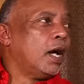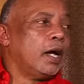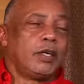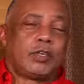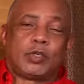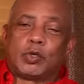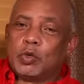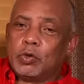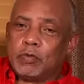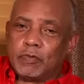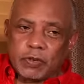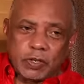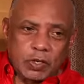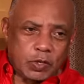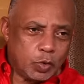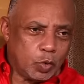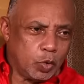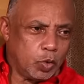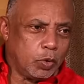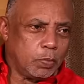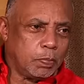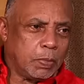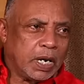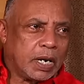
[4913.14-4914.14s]
a tune for
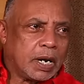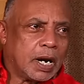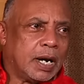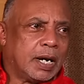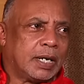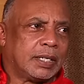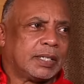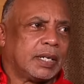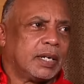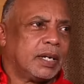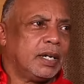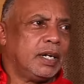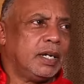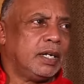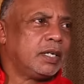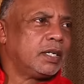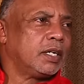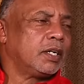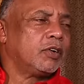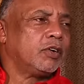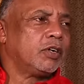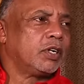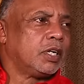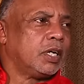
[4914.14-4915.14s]
tune because of the
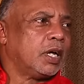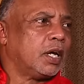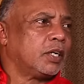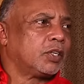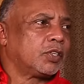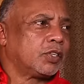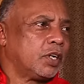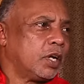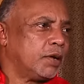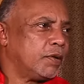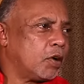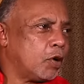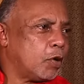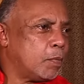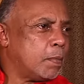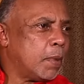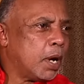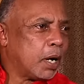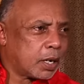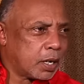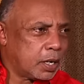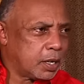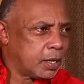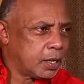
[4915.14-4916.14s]
nitty-gritty, and so then come
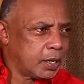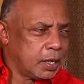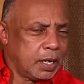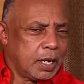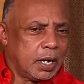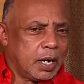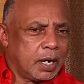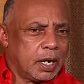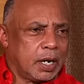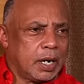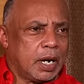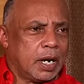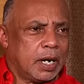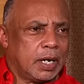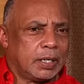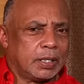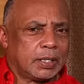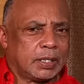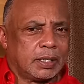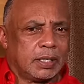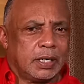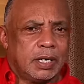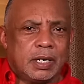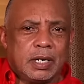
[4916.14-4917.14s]
back in the
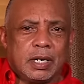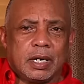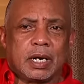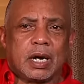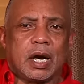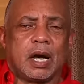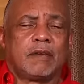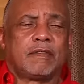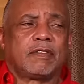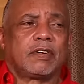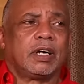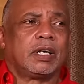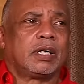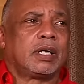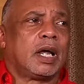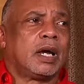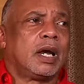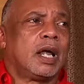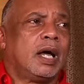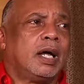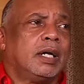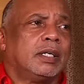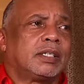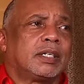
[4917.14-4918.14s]
dance. Can't forget a
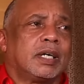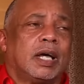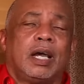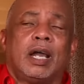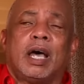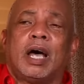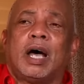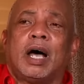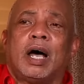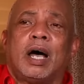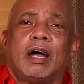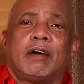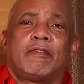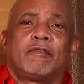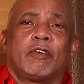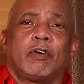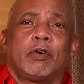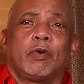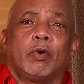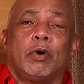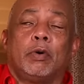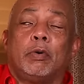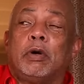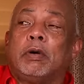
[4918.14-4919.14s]
dance all at
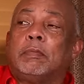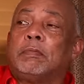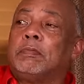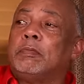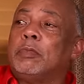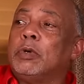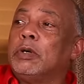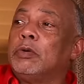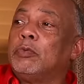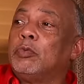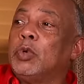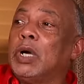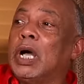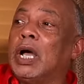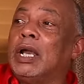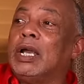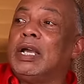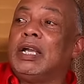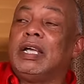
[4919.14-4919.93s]
Hartford where we are